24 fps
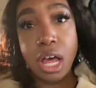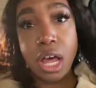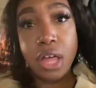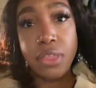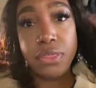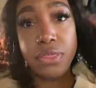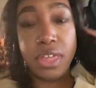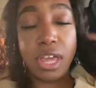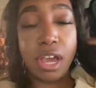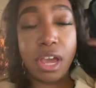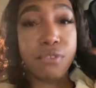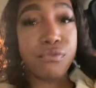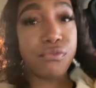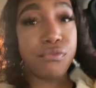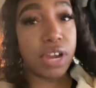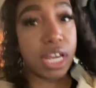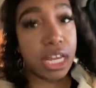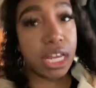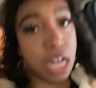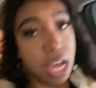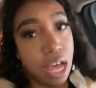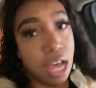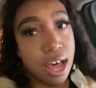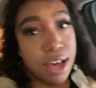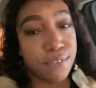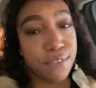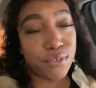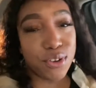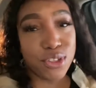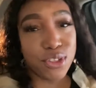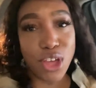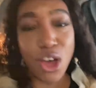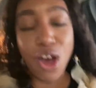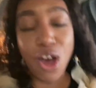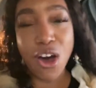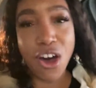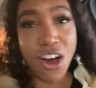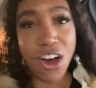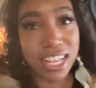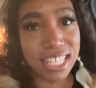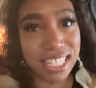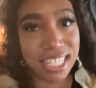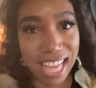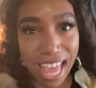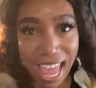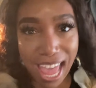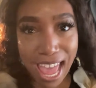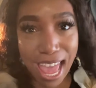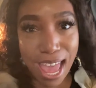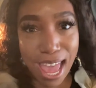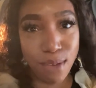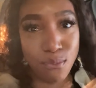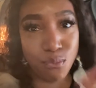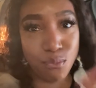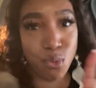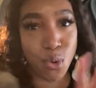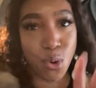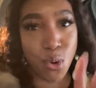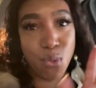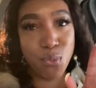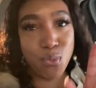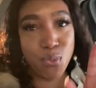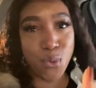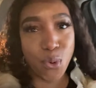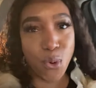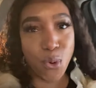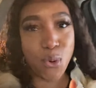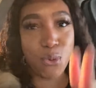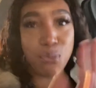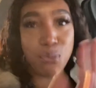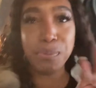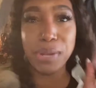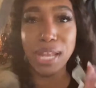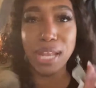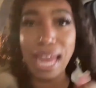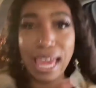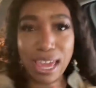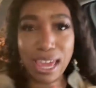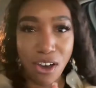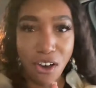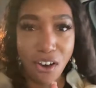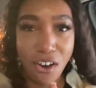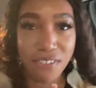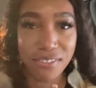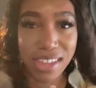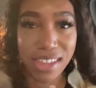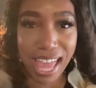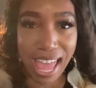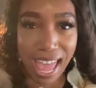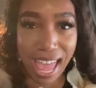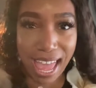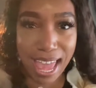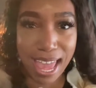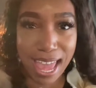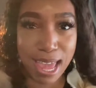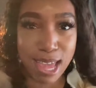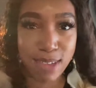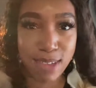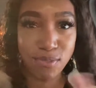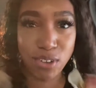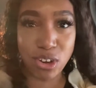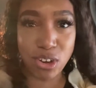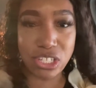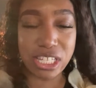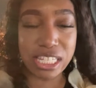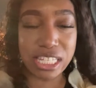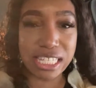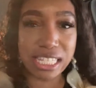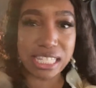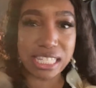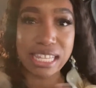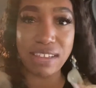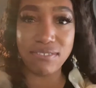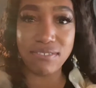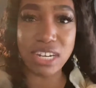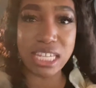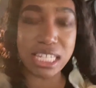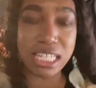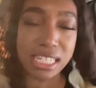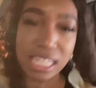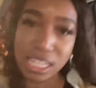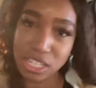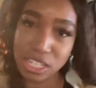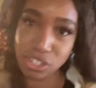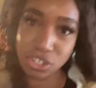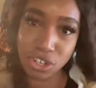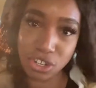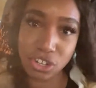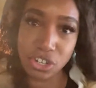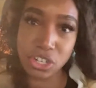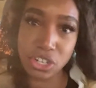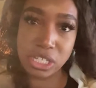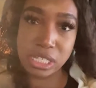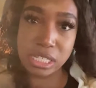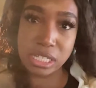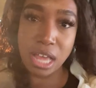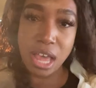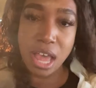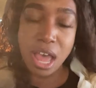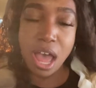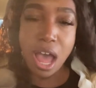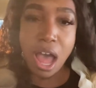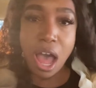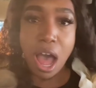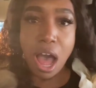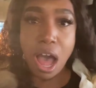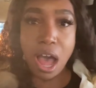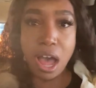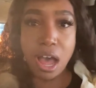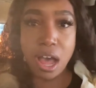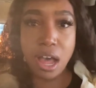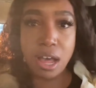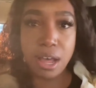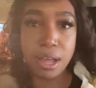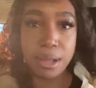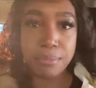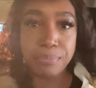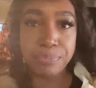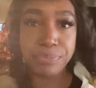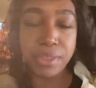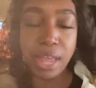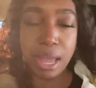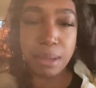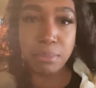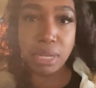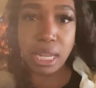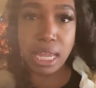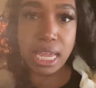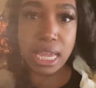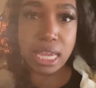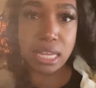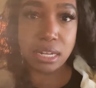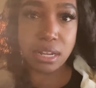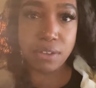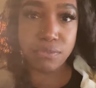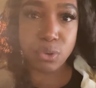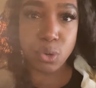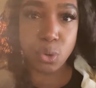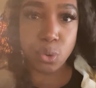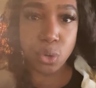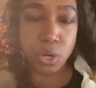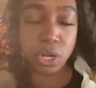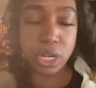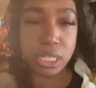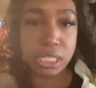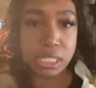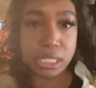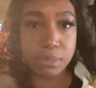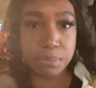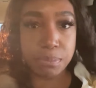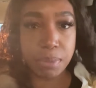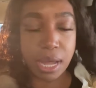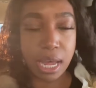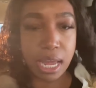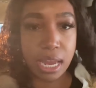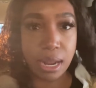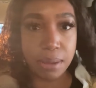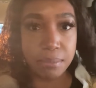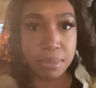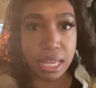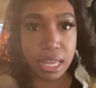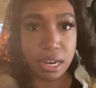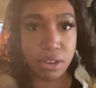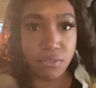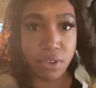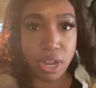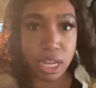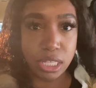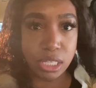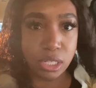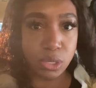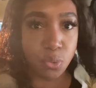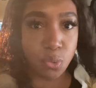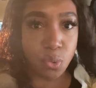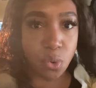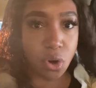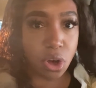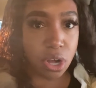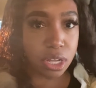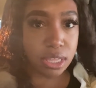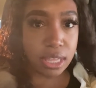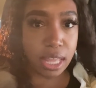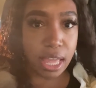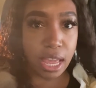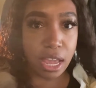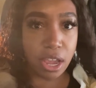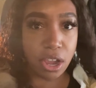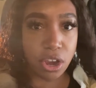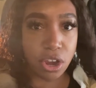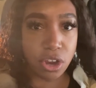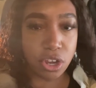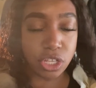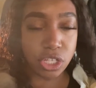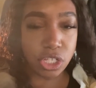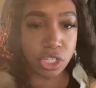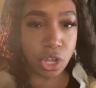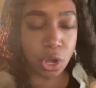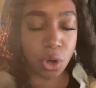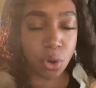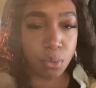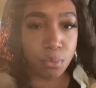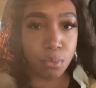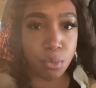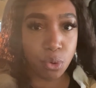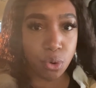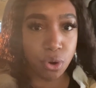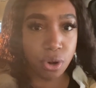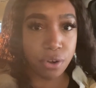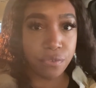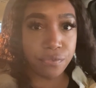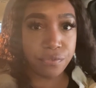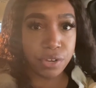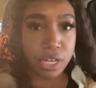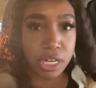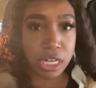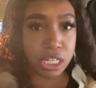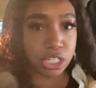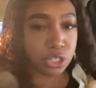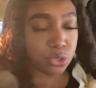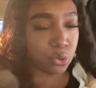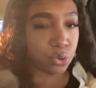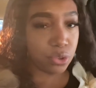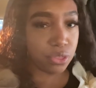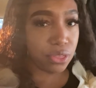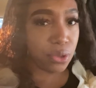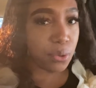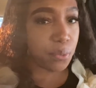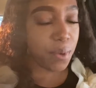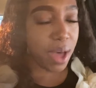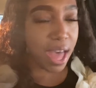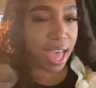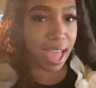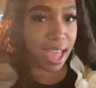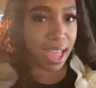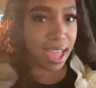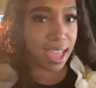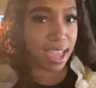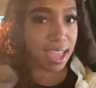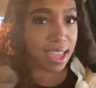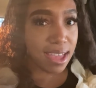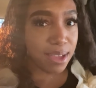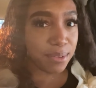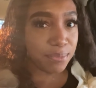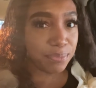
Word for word: the arena for the Hawks game. Whoop, whoop, playoff game versus the 76ers. Um, I'm late, of course, but I'm getting ready to walk there. So more footage on the way.